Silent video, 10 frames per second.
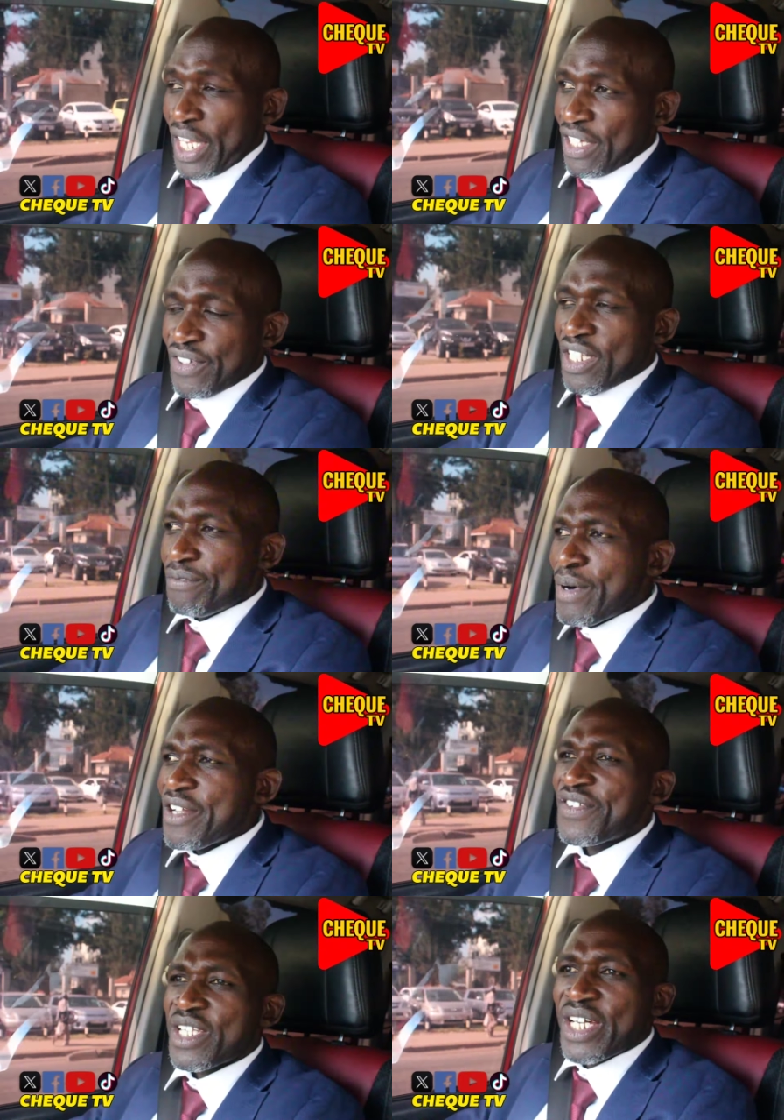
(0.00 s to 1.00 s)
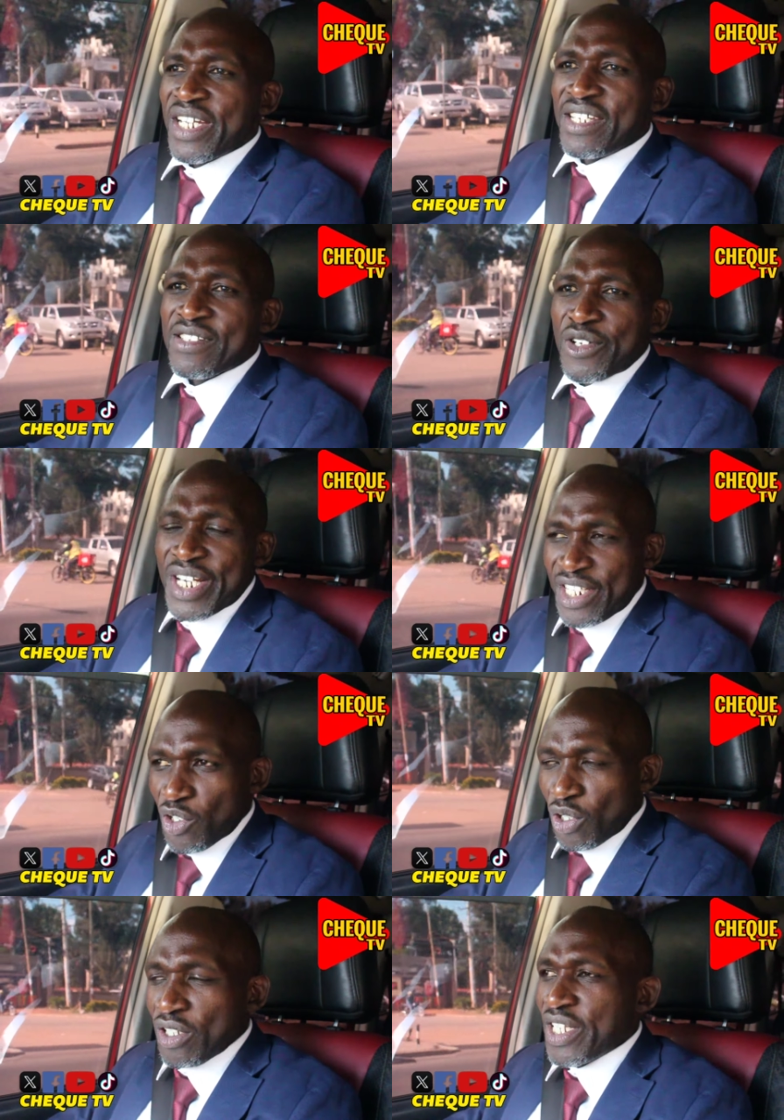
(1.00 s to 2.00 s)
Even if my father is already
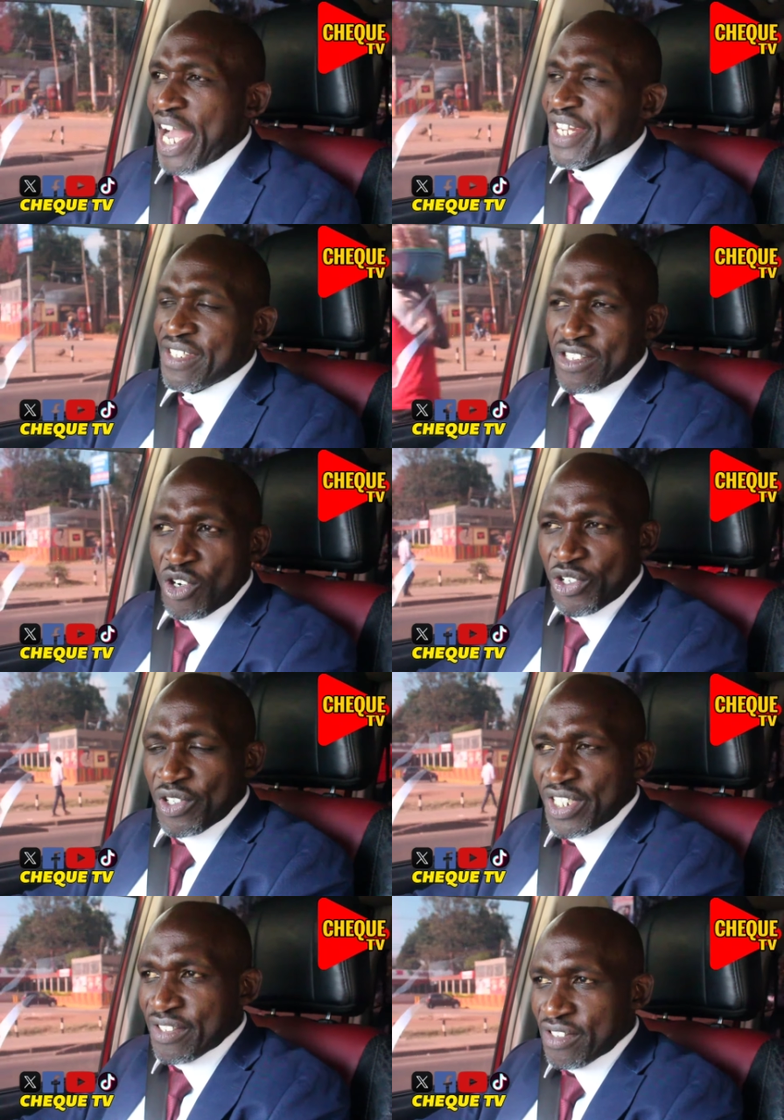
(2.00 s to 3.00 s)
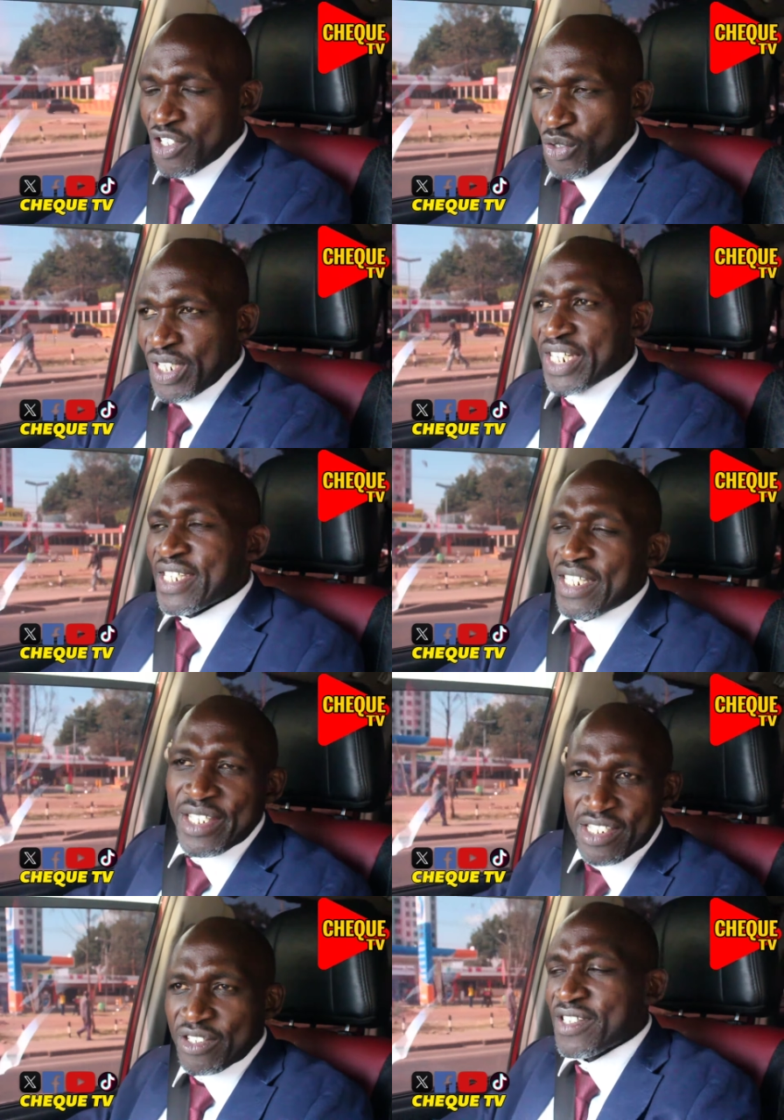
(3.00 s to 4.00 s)
old and is urinating in
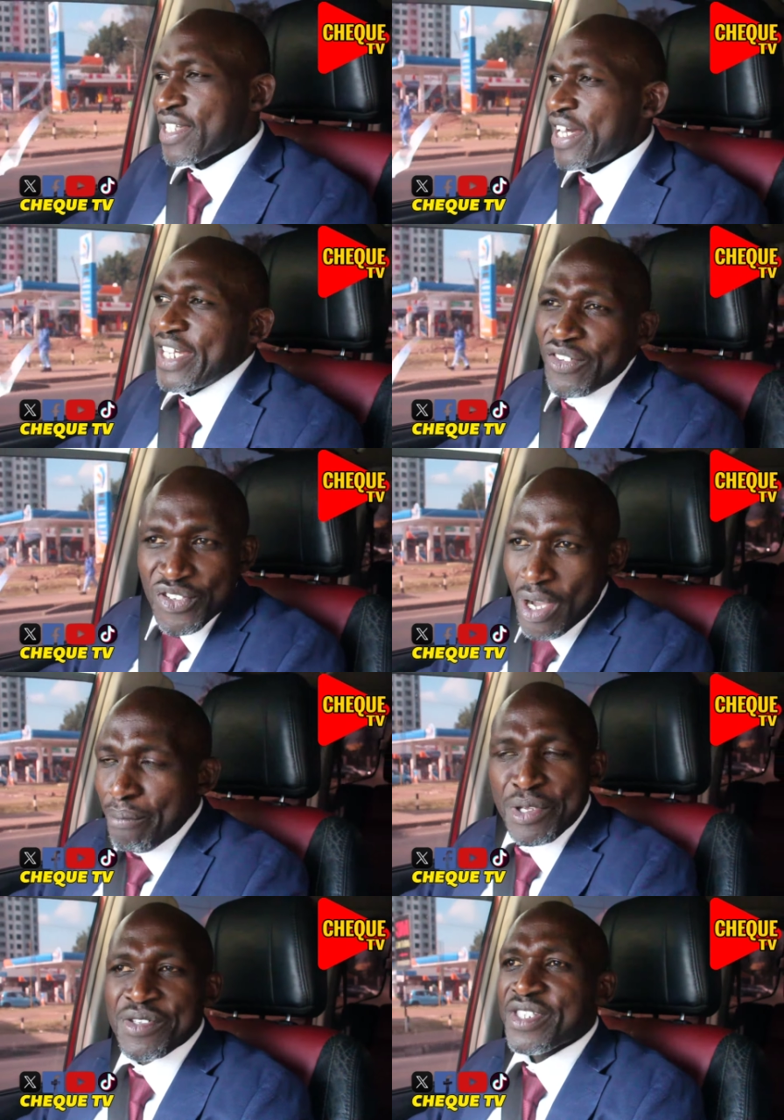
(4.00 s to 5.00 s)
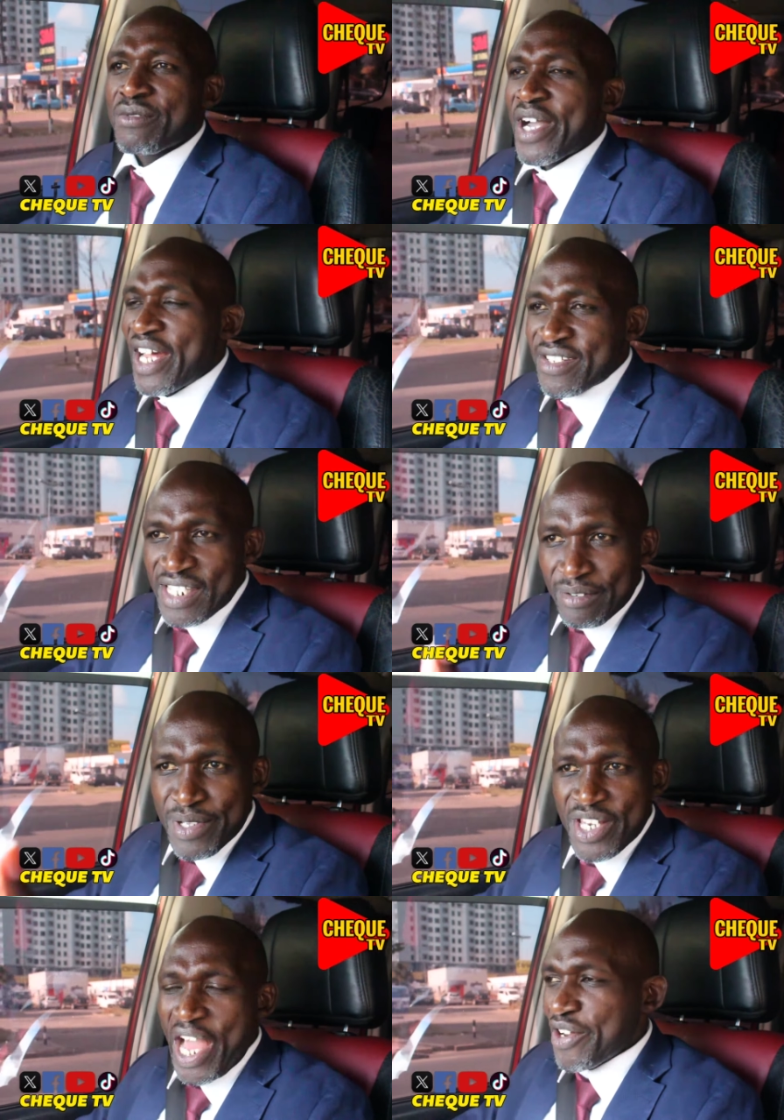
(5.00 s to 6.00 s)
the trouser, if you abuse him, I'll still
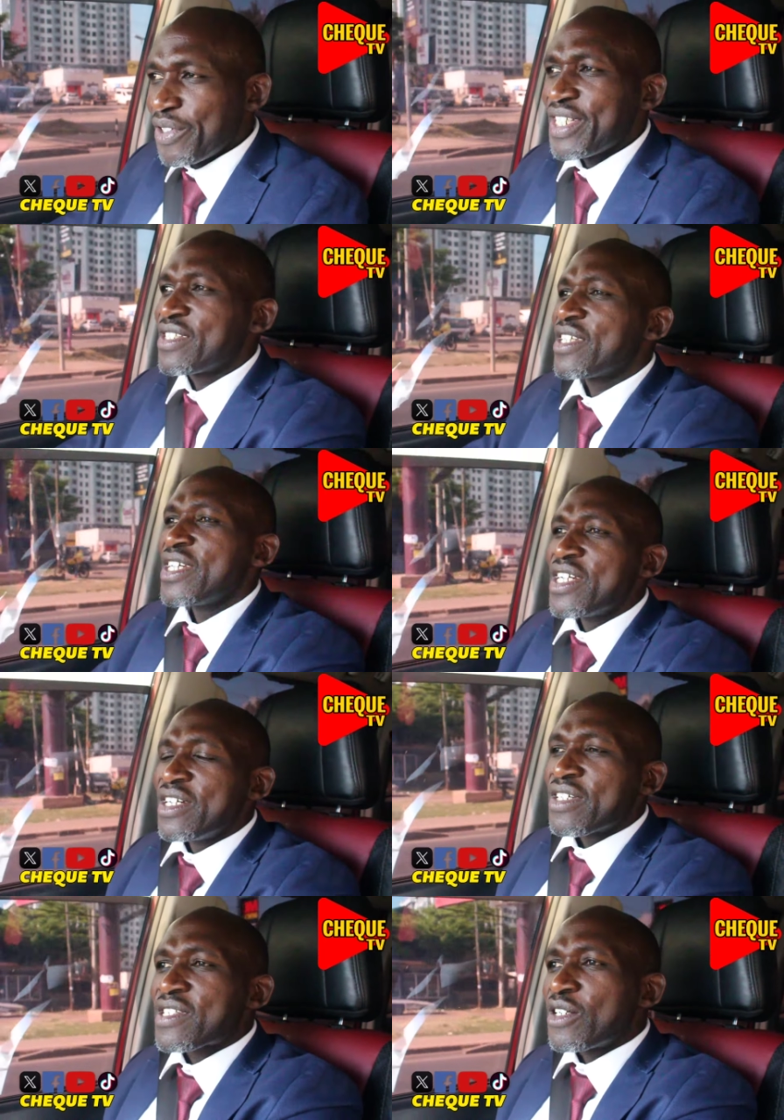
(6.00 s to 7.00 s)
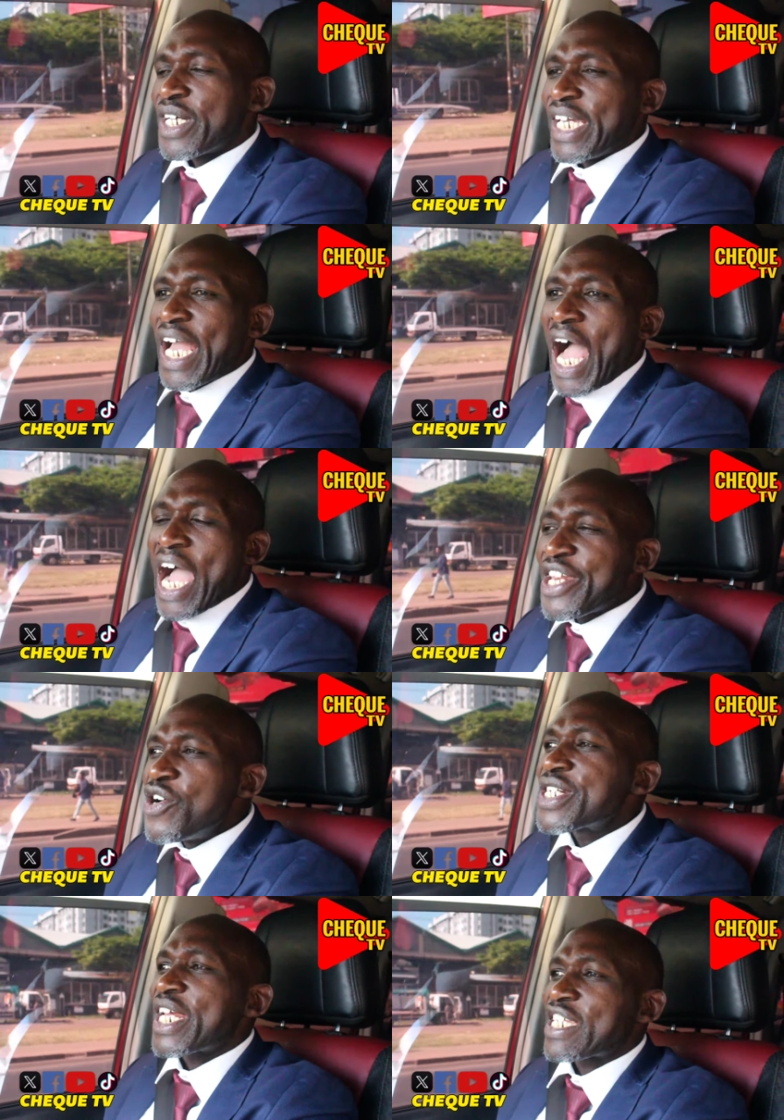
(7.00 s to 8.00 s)
be annoyed. So I
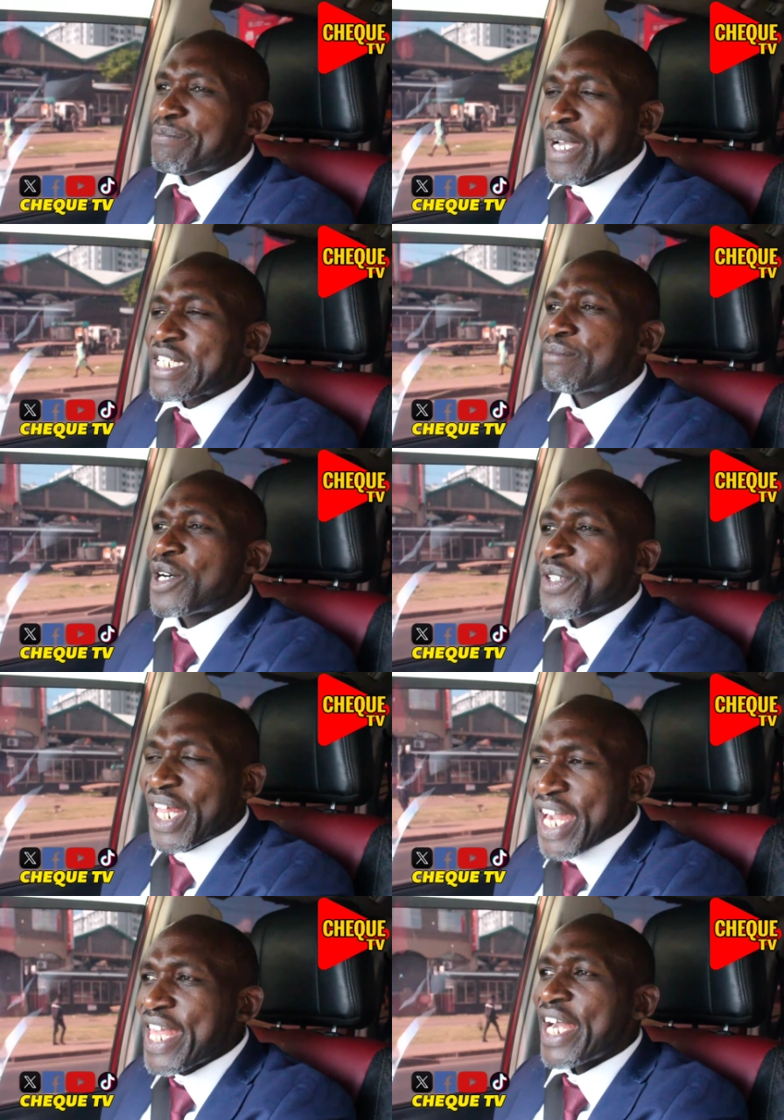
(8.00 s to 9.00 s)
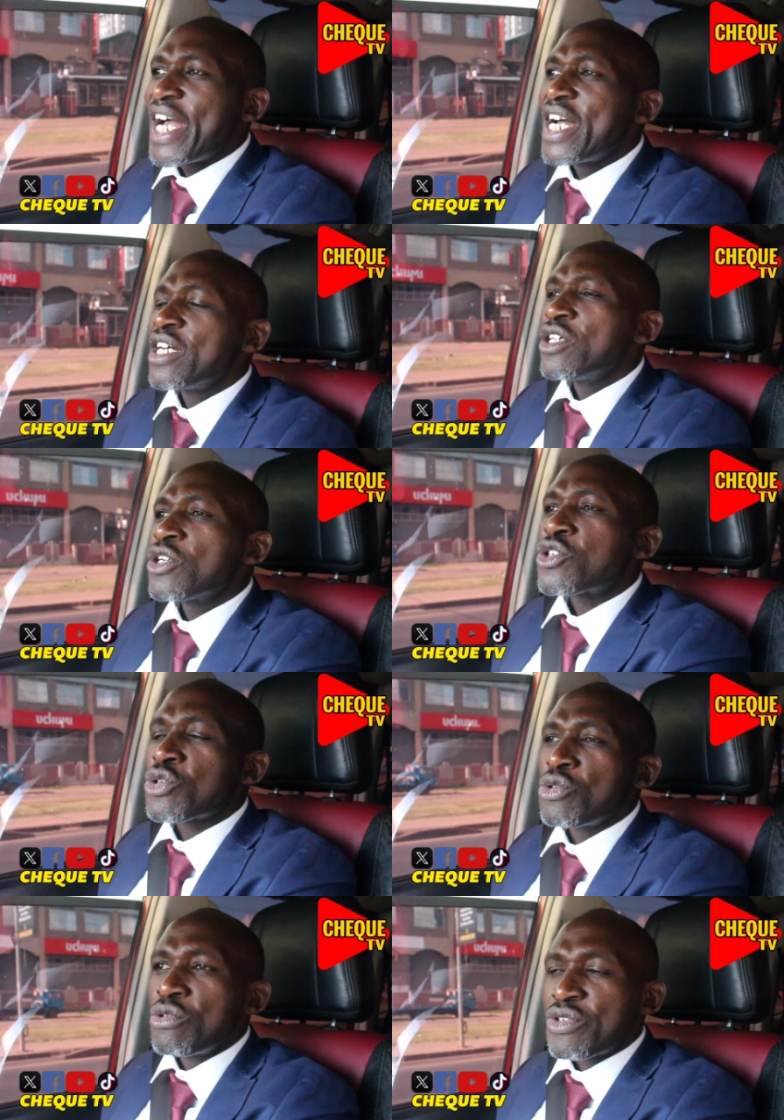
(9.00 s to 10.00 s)
don't expect Mount Kenya
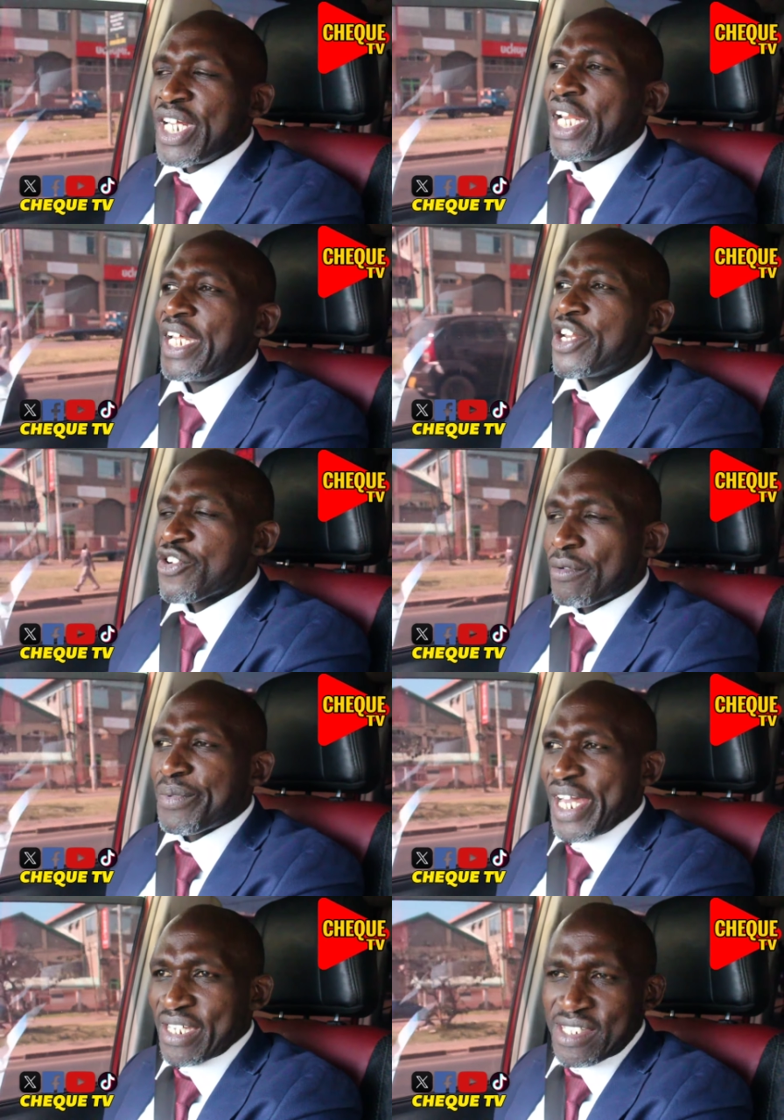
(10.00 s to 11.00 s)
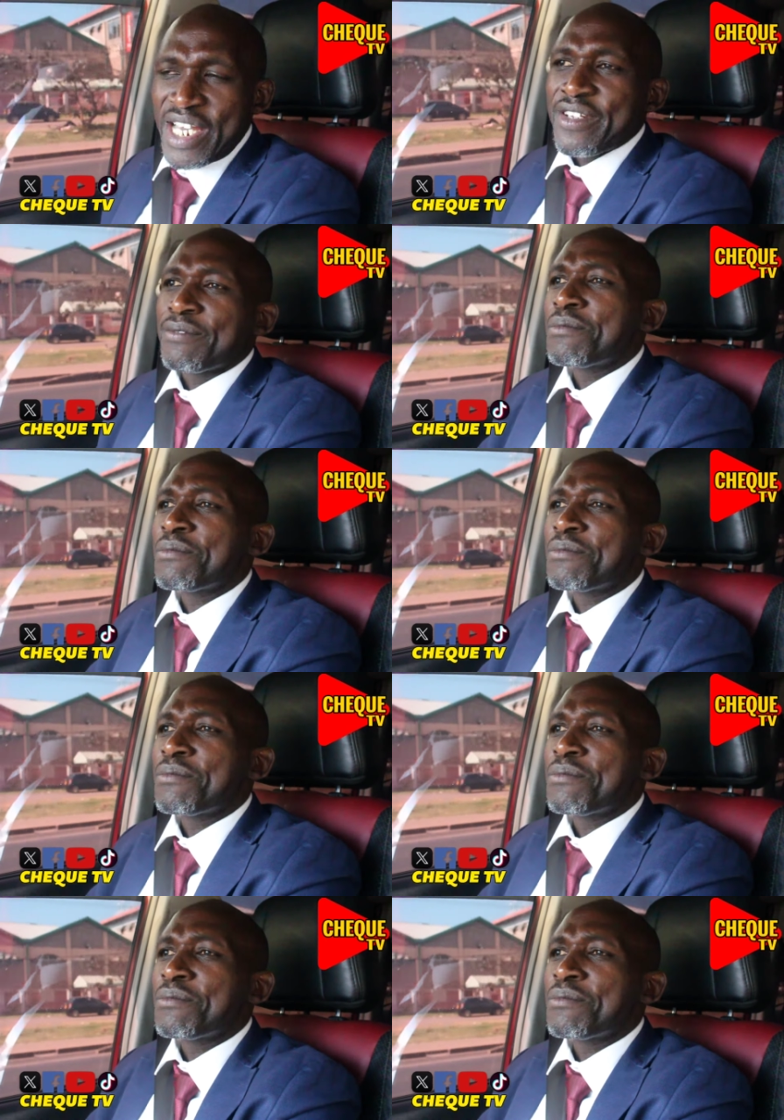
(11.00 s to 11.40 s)
to really drop their son.